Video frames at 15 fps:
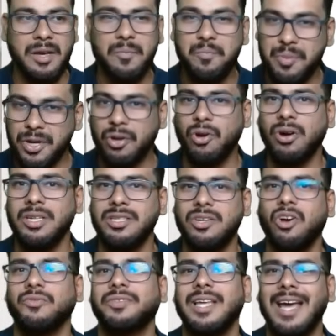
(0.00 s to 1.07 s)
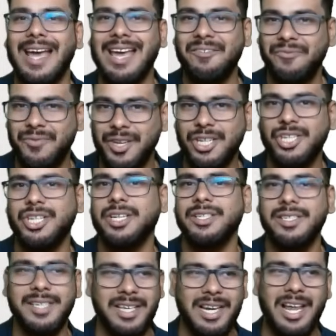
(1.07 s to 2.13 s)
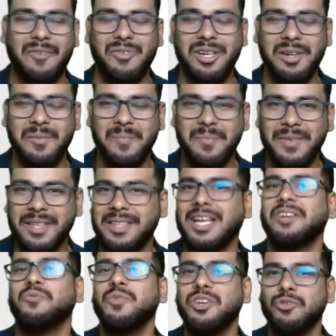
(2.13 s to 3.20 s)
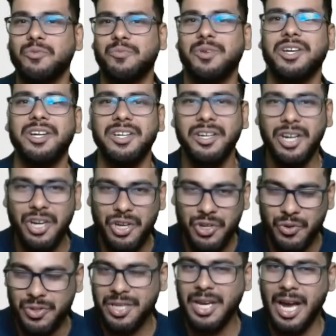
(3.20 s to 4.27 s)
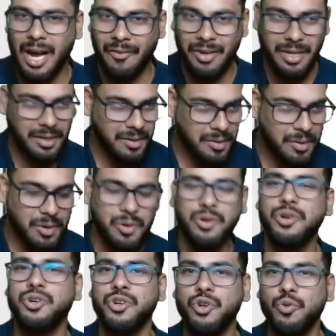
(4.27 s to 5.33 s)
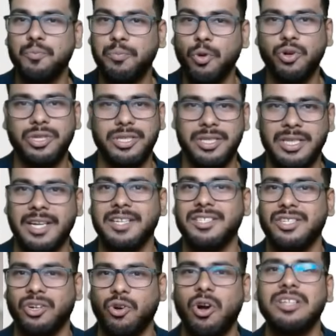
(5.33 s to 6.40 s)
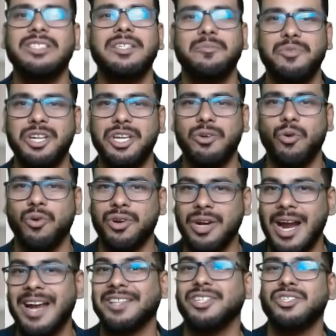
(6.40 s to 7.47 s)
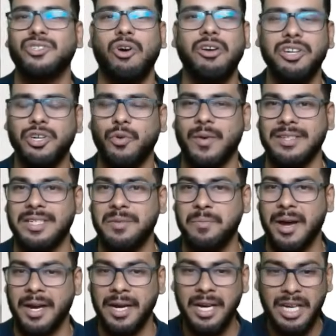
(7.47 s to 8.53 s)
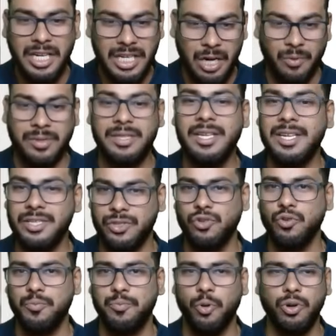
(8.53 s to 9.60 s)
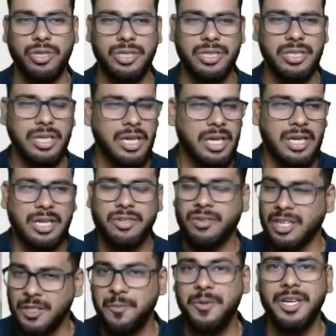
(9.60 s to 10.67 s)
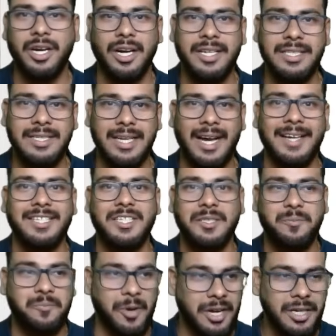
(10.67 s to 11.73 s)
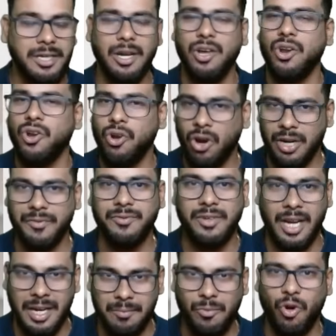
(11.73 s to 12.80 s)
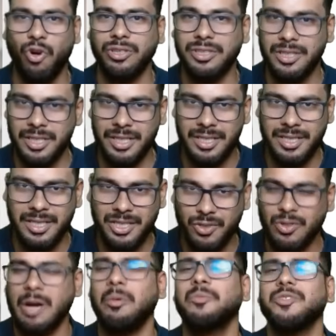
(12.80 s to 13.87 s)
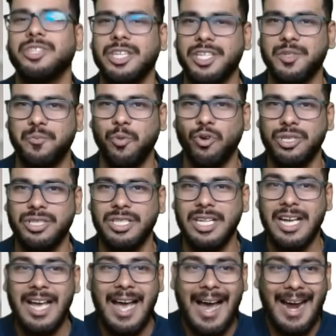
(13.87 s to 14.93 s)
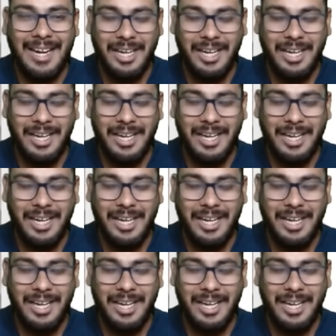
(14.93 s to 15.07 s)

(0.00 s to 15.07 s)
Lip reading: Because of the efficiency level that we could bring in using our new books, that is the concept decoder and the solved question bank. Now these two books, trust me guys, I spent a lot of time on this to come up with these books, and